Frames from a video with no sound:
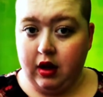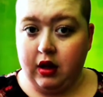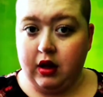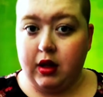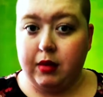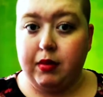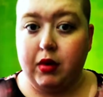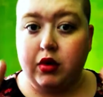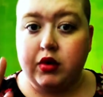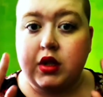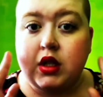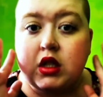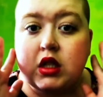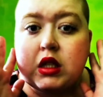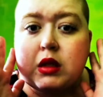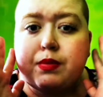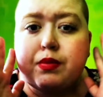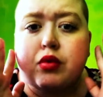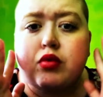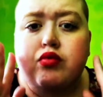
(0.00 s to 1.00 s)
the most
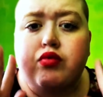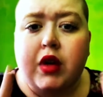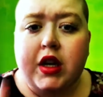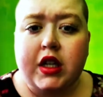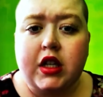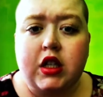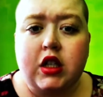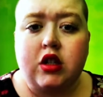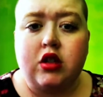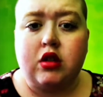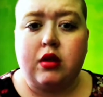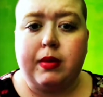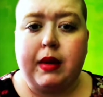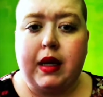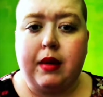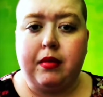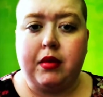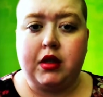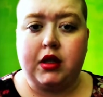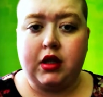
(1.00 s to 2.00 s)
inspirational
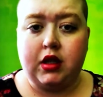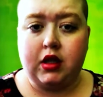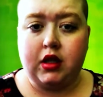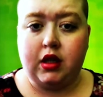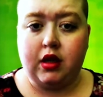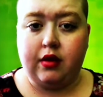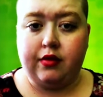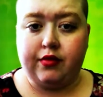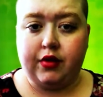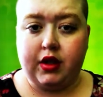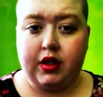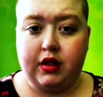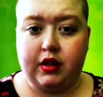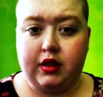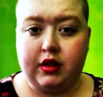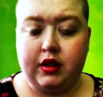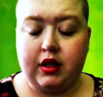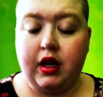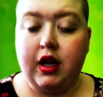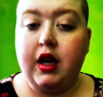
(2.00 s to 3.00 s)
publishing
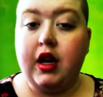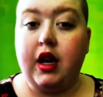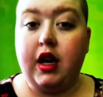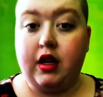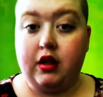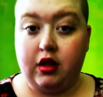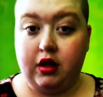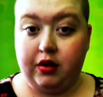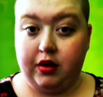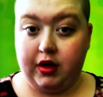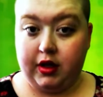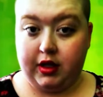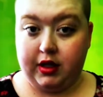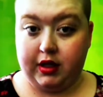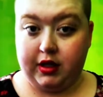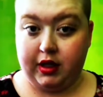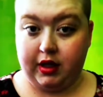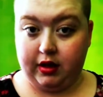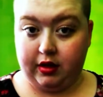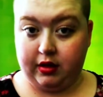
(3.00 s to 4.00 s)
conference in the United
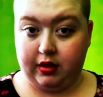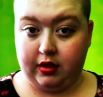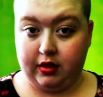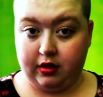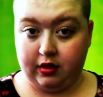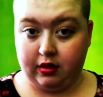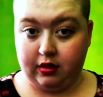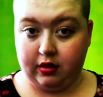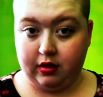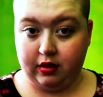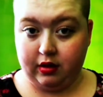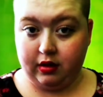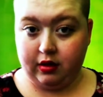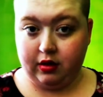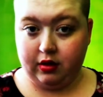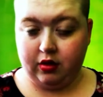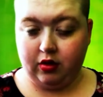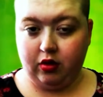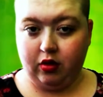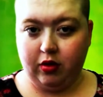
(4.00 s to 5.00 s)
States,
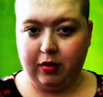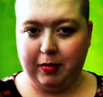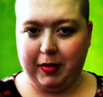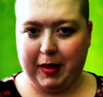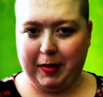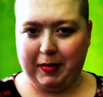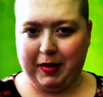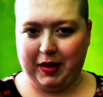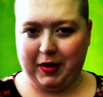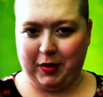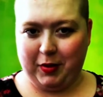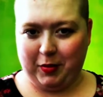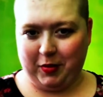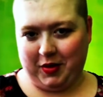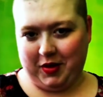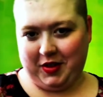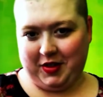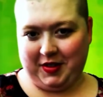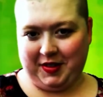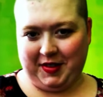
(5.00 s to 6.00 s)
or maybe the
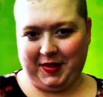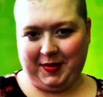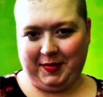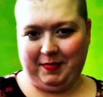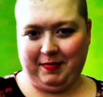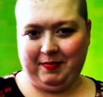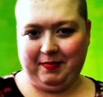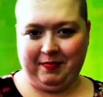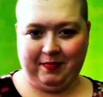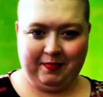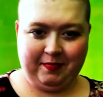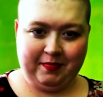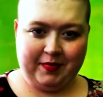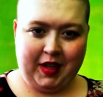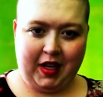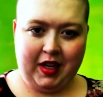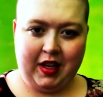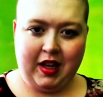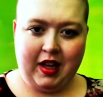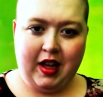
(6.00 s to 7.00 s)
world.
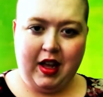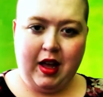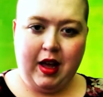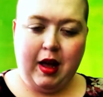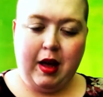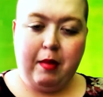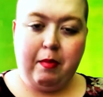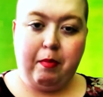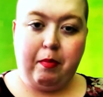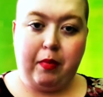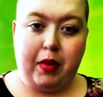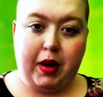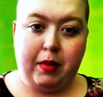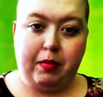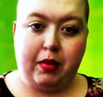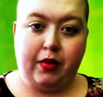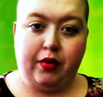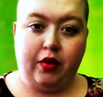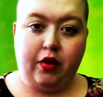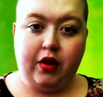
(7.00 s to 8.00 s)
But
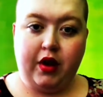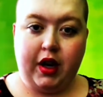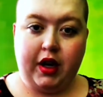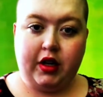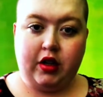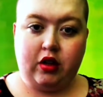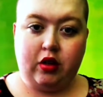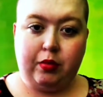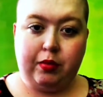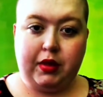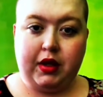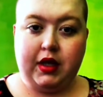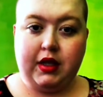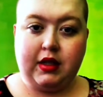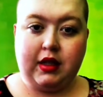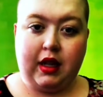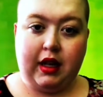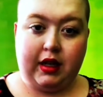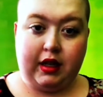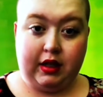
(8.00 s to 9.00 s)
before I do, please
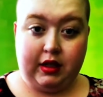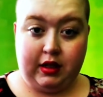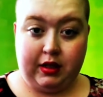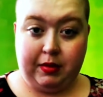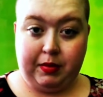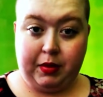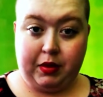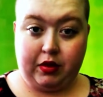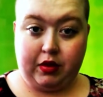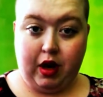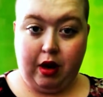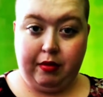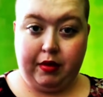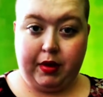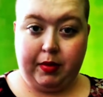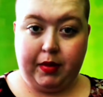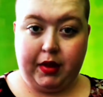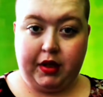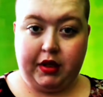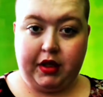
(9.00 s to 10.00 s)
like and subscribe
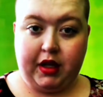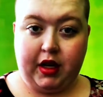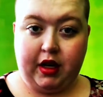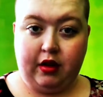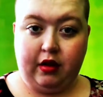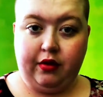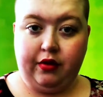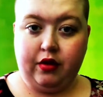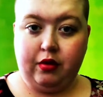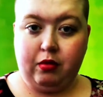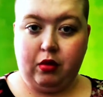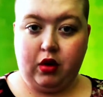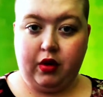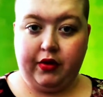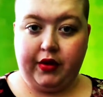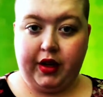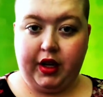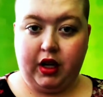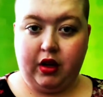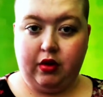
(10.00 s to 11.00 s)
to my channel for more
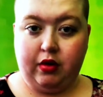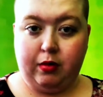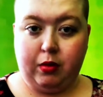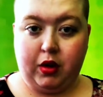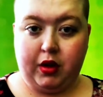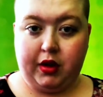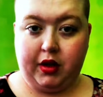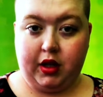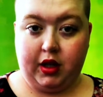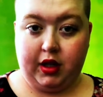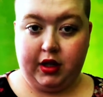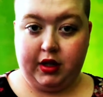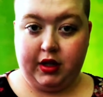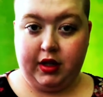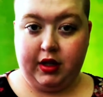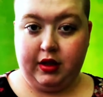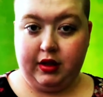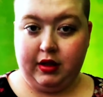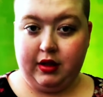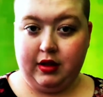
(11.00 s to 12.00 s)
video and more
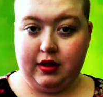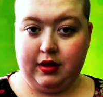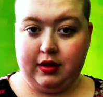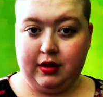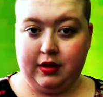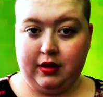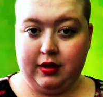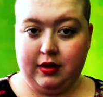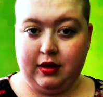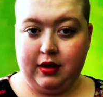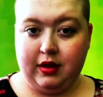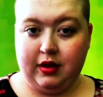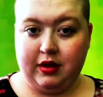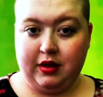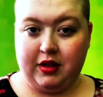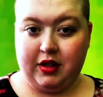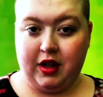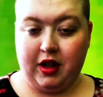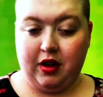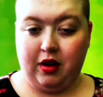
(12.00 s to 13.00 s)
content.
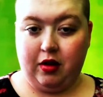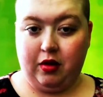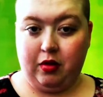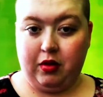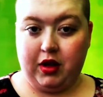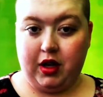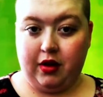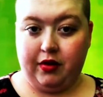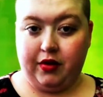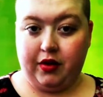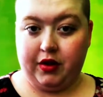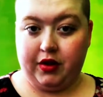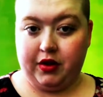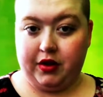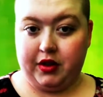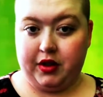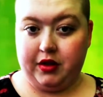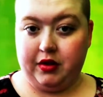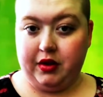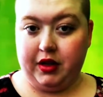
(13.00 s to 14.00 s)
So, without further
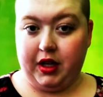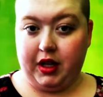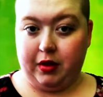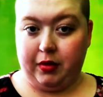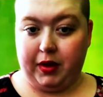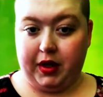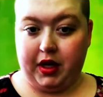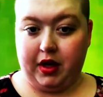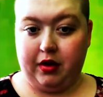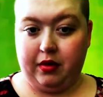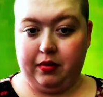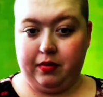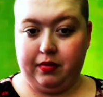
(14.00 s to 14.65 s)
ado, here we go.